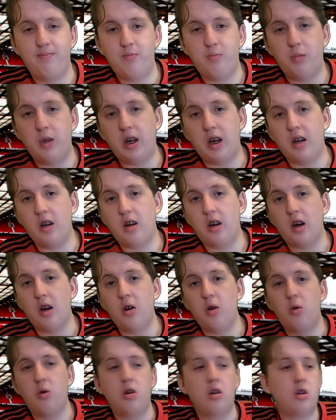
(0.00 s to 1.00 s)
We're going to
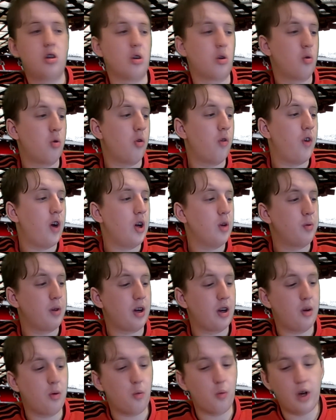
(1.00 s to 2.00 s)
go to the quarterfinals. We're
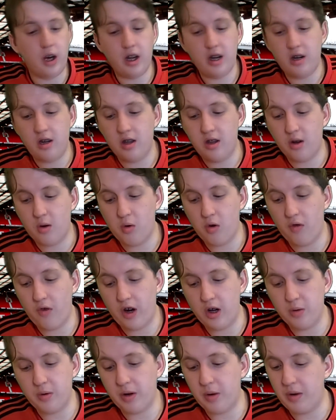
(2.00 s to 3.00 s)
going to win the quarterfinals.
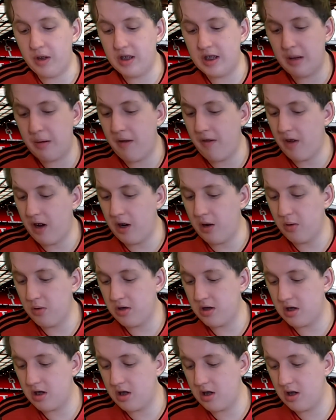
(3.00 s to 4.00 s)
We're going to win the
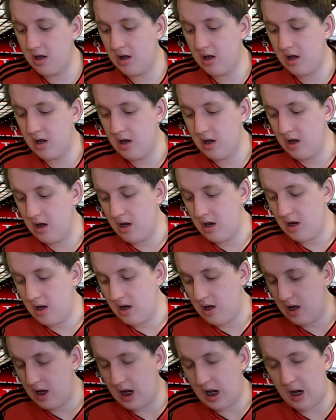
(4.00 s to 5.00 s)
semi-finals.
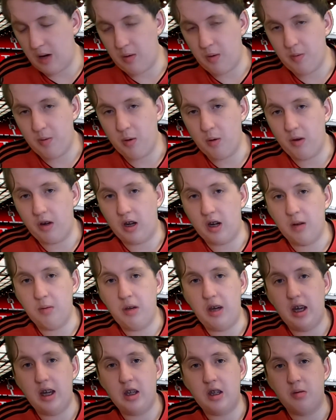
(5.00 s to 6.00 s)
And we're probably going to
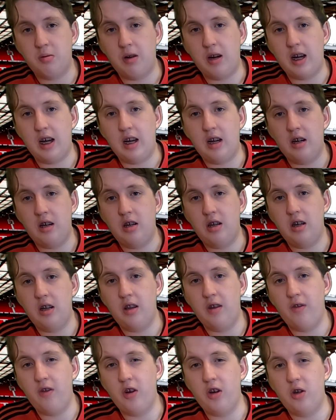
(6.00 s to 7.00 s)
meet Inter Milan in
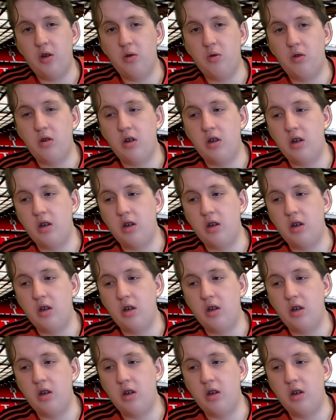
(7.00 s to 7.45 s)
the final.